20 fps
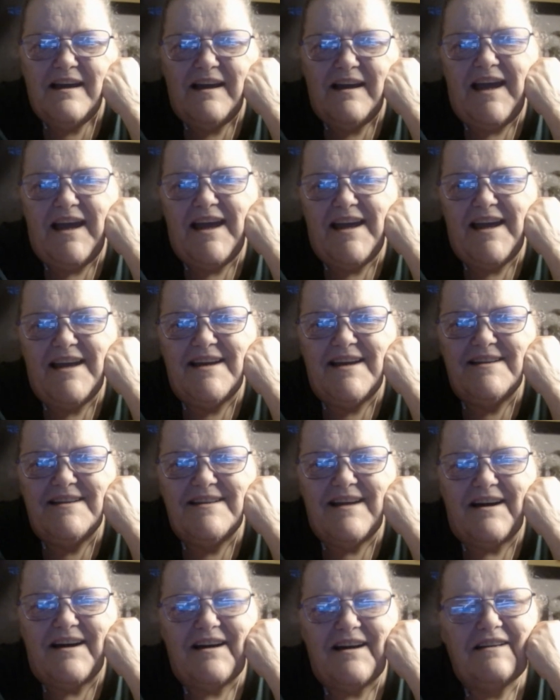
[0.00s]
And
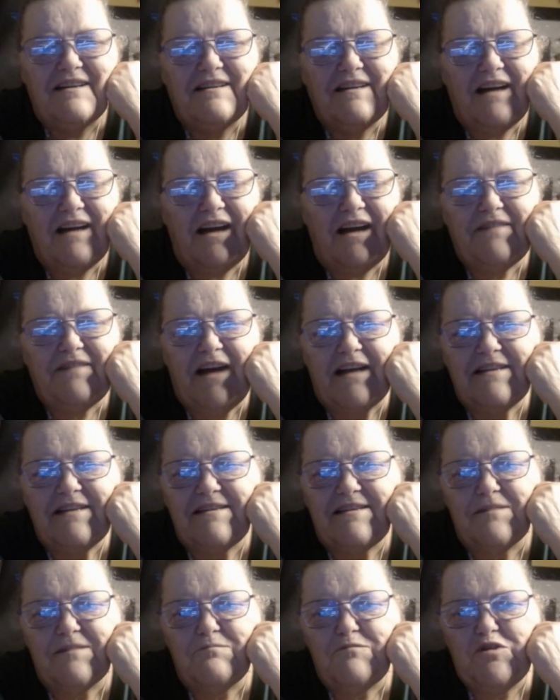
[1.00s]
I've had
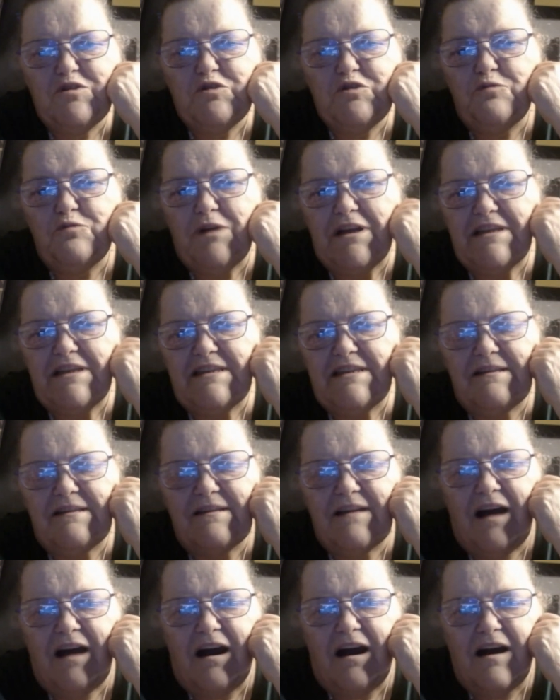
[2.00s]
some new ones
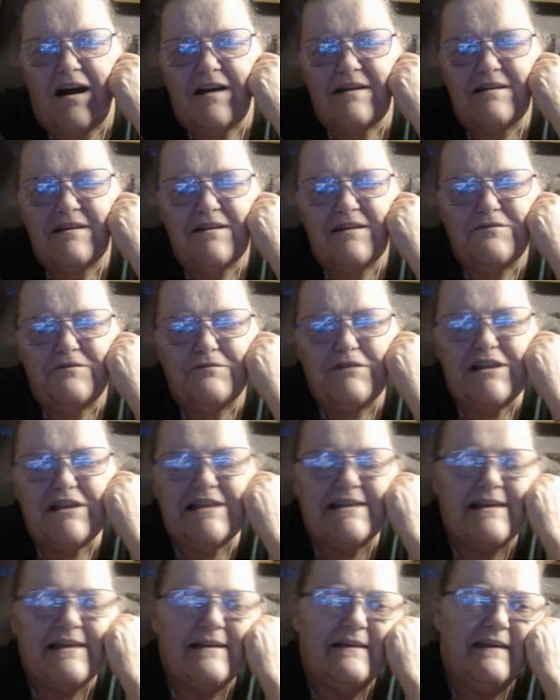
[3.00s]

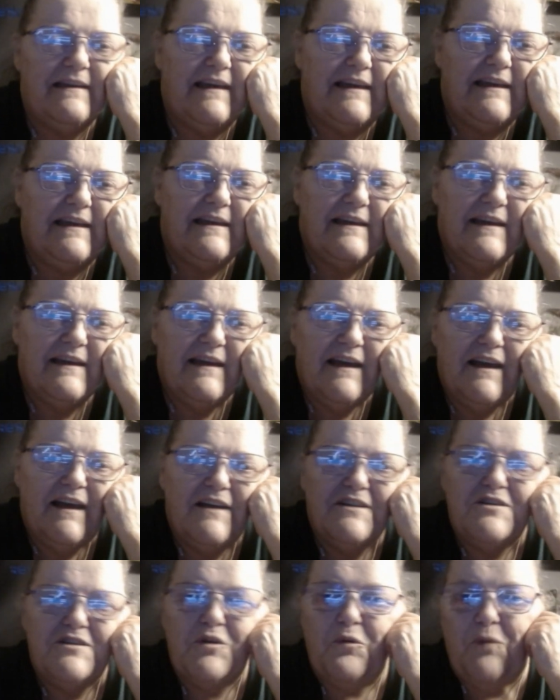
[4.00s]
recently,
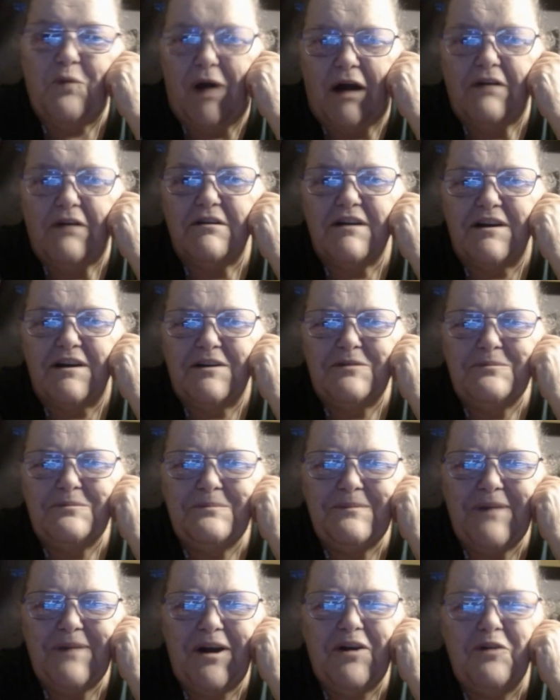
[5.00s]
so welcome.
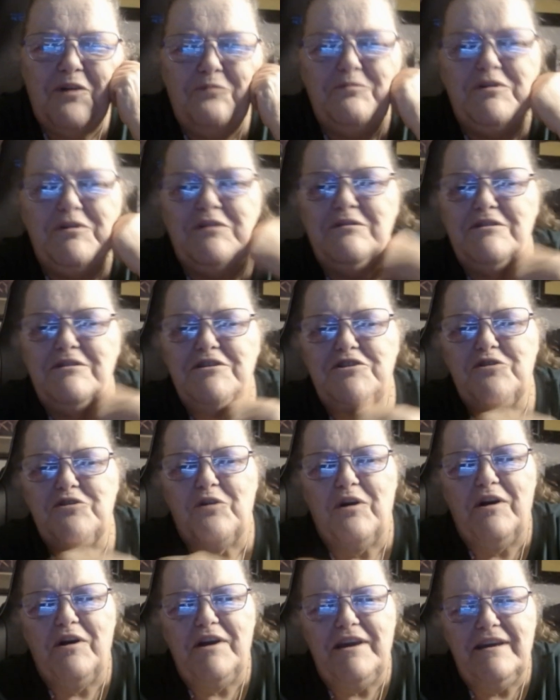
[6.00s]
I hope you
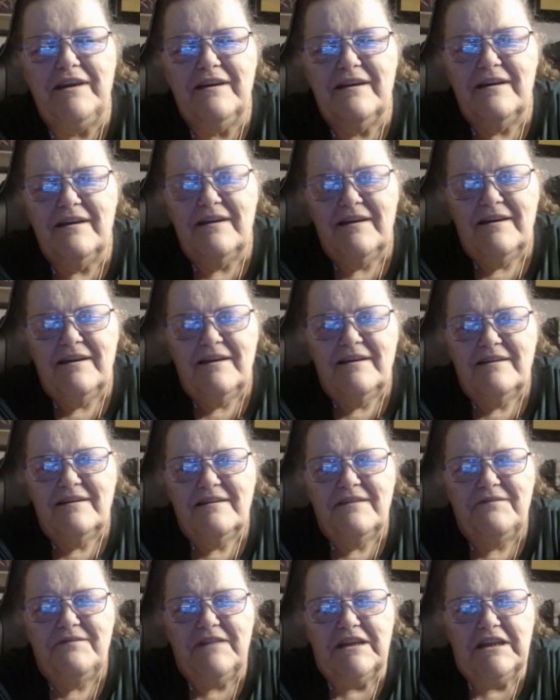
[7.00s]
enjoy
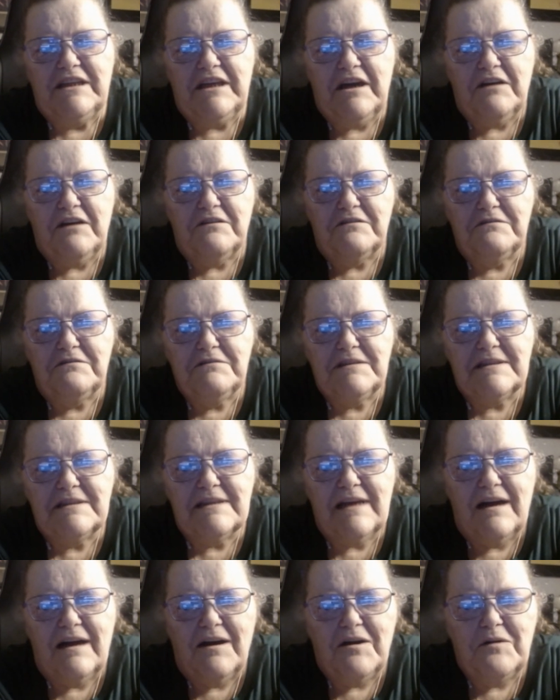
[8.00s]
the videos.
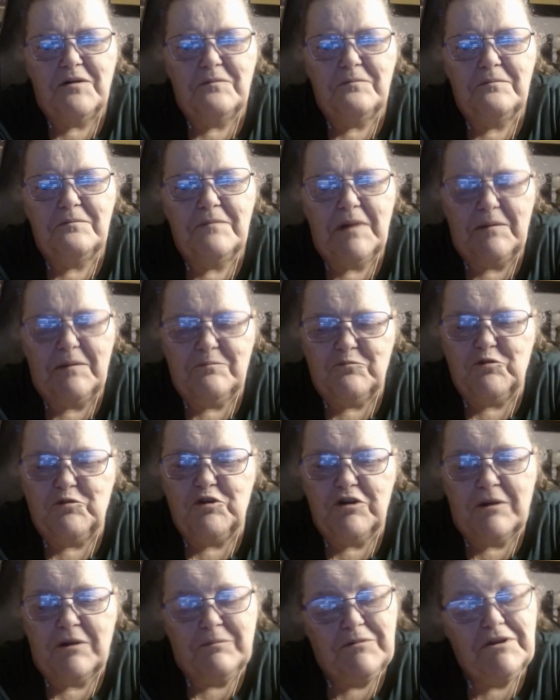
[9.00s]

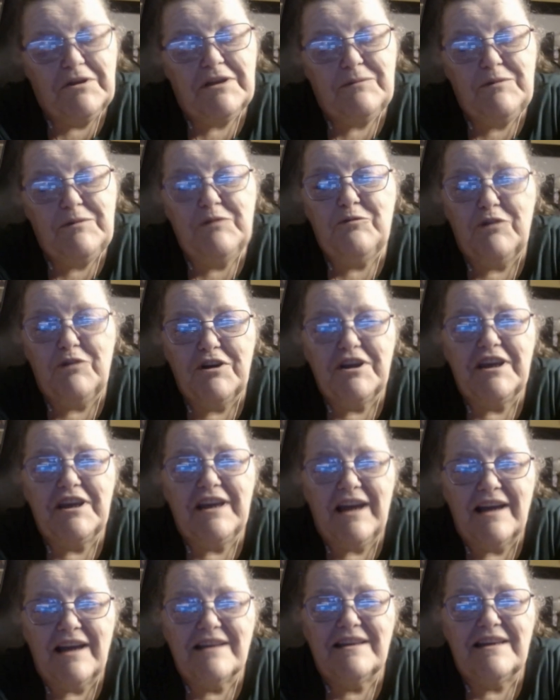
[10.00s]
I'm going to be working
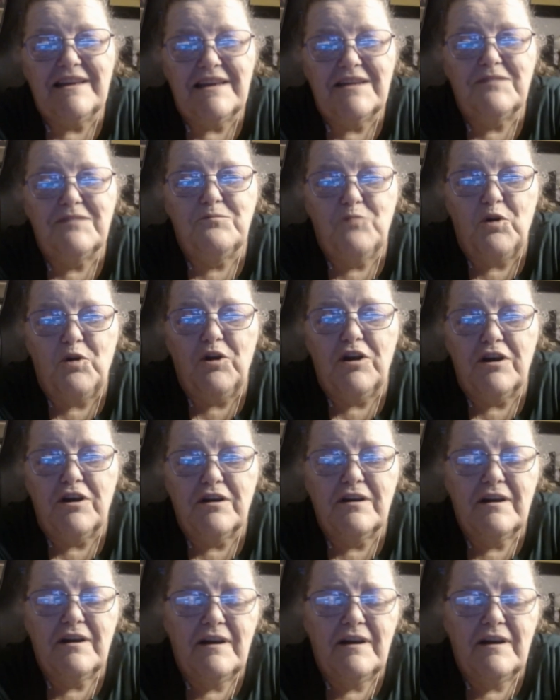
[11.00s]
on getting more